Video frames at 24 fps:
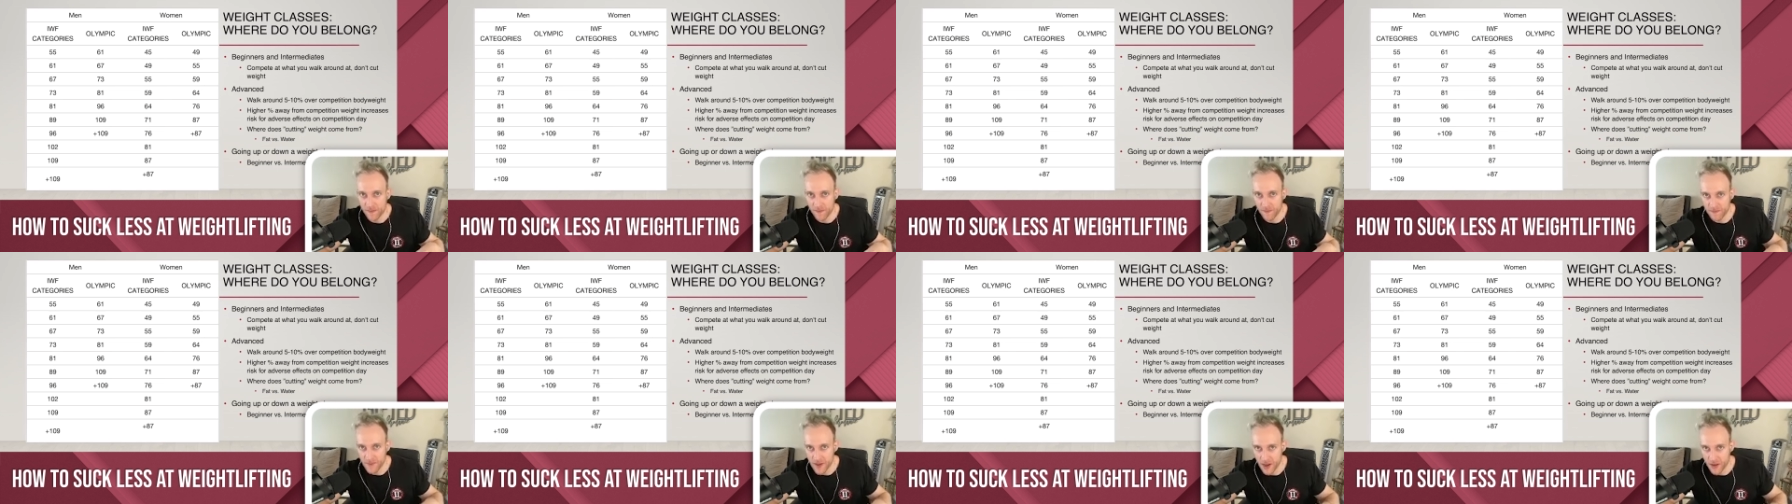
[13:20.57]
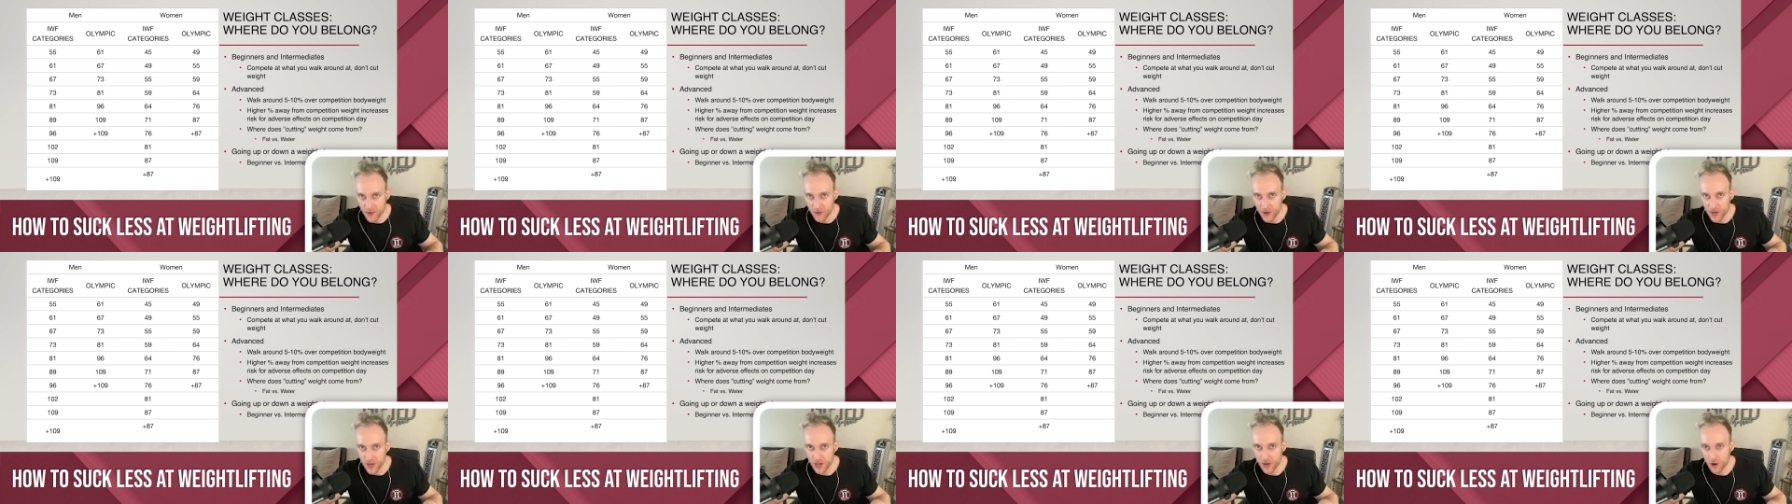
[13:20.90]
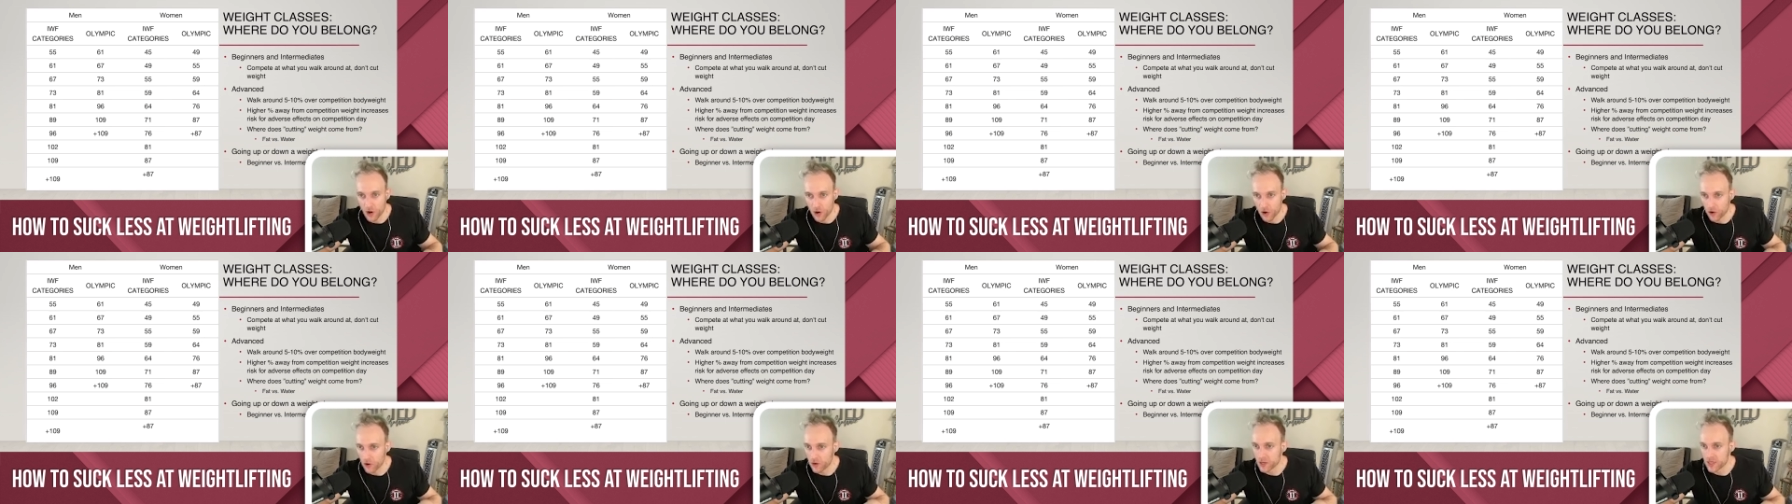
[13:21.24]
very
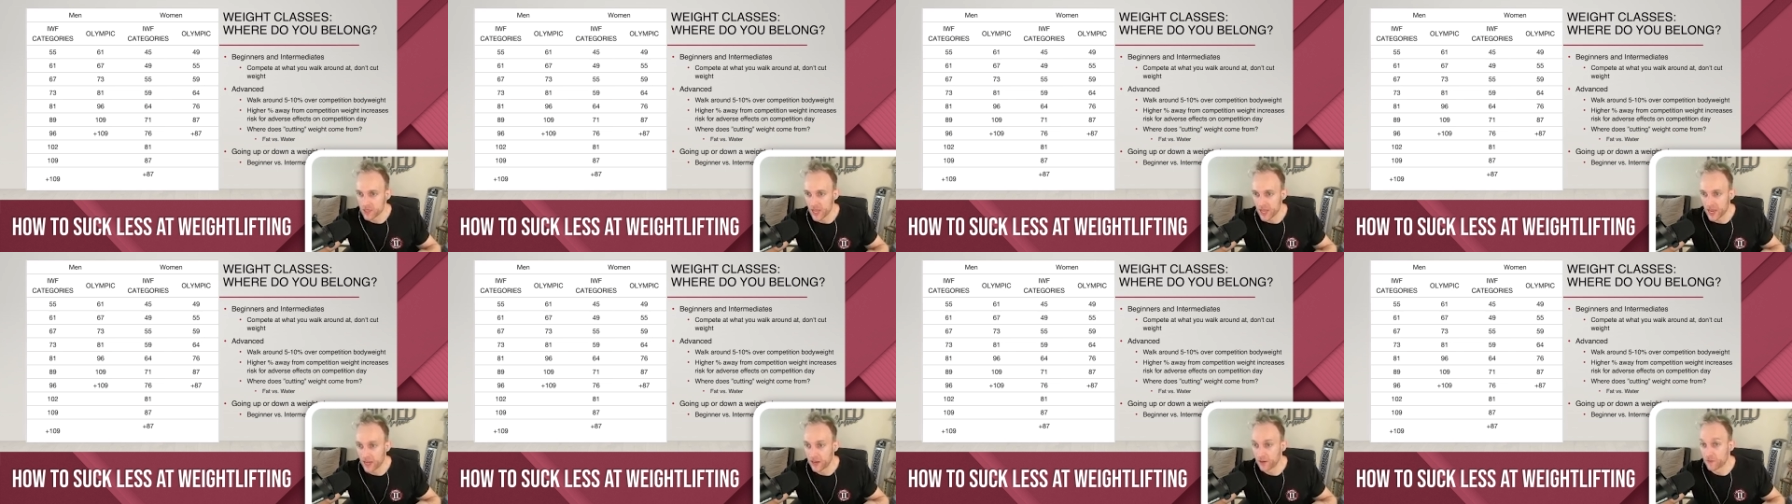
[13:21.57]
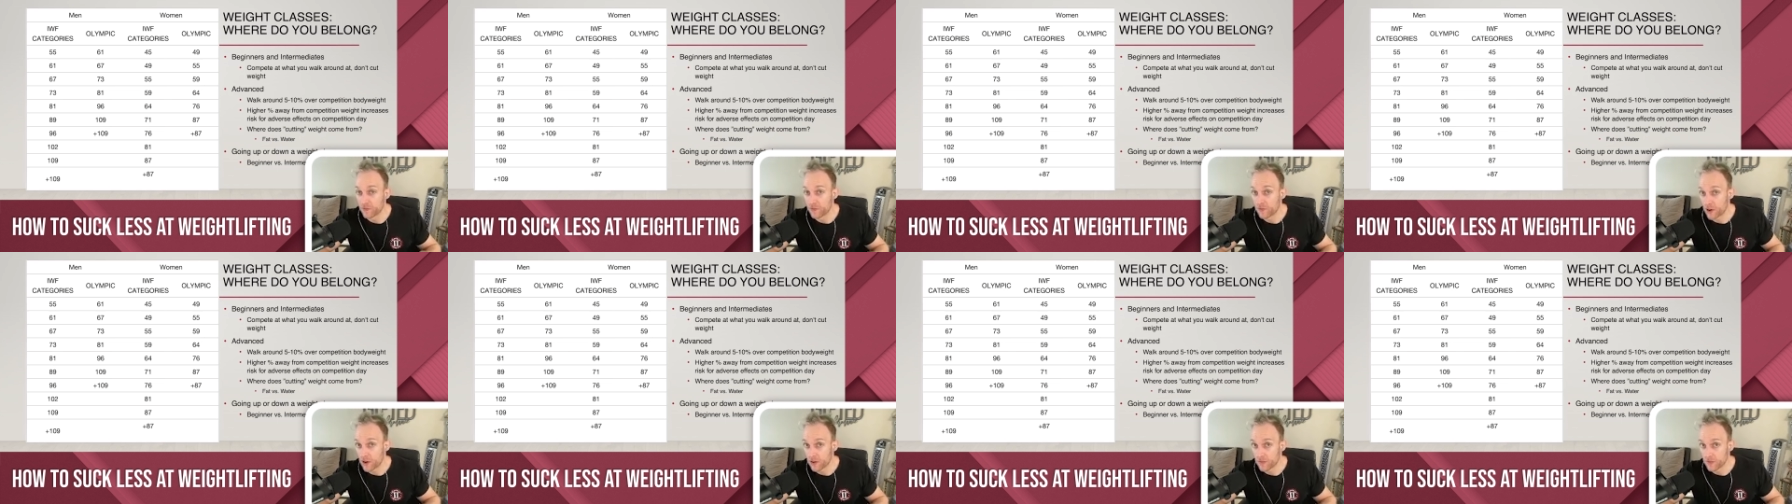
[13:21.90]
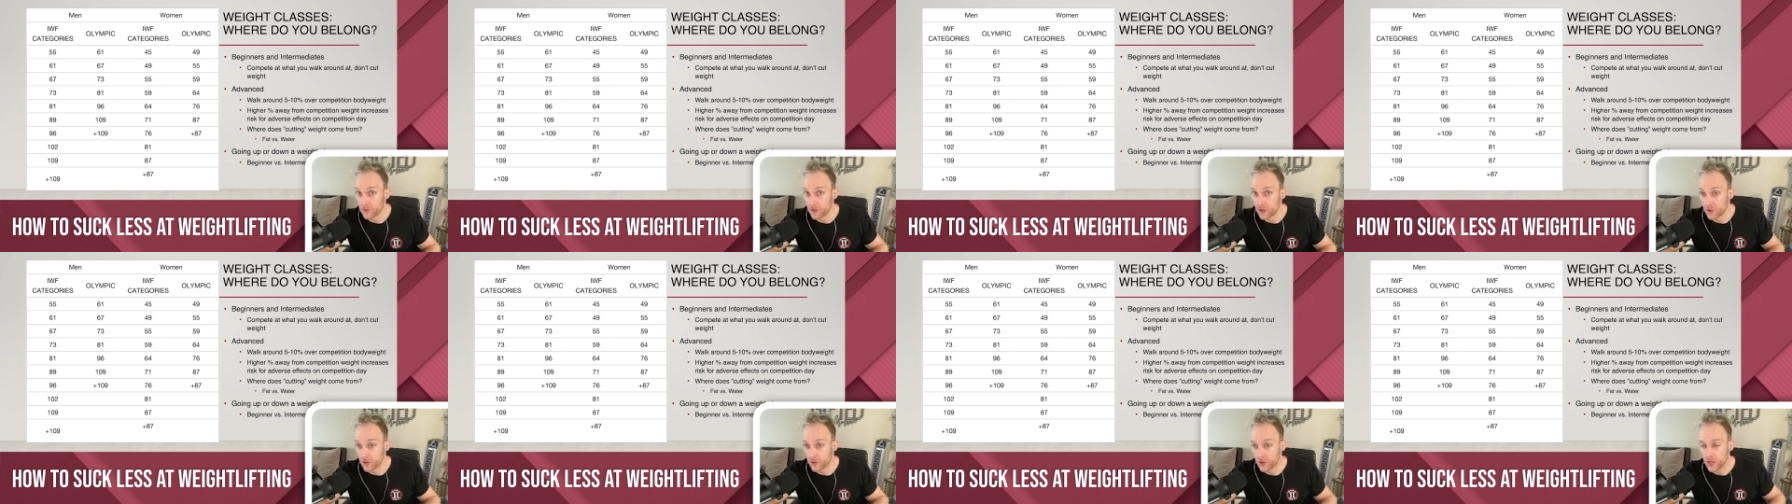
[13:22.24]
hard day in front of
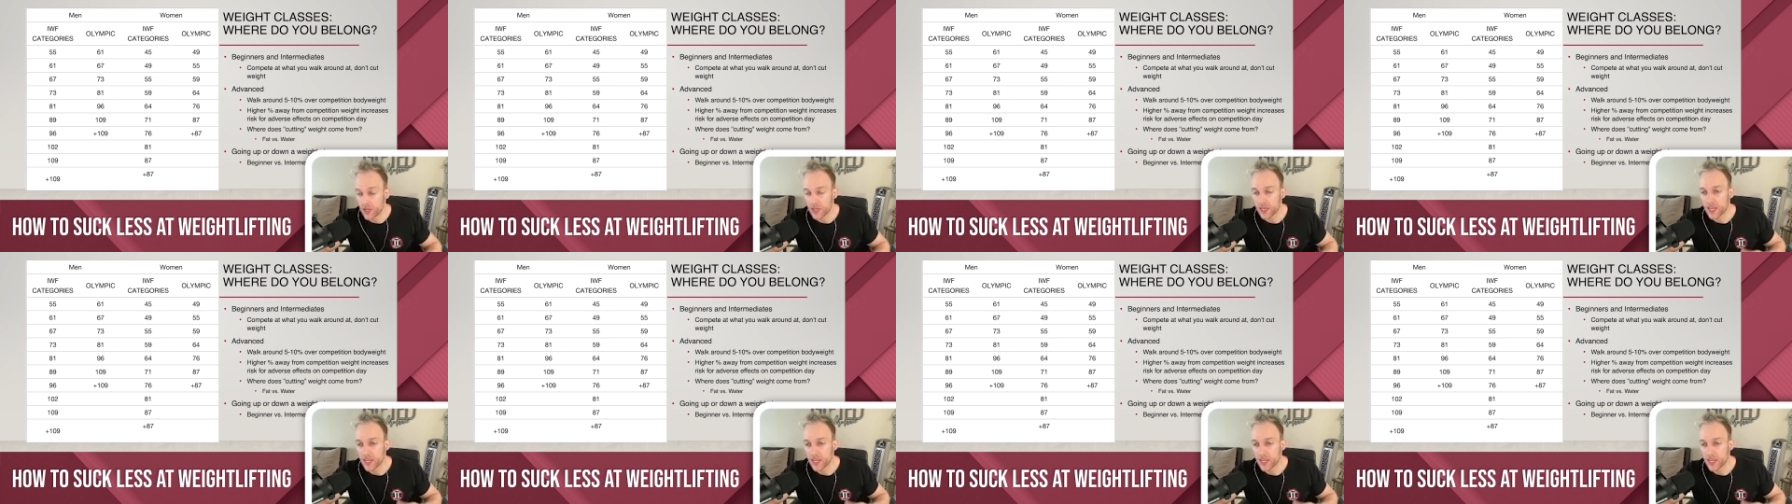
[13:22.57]
you.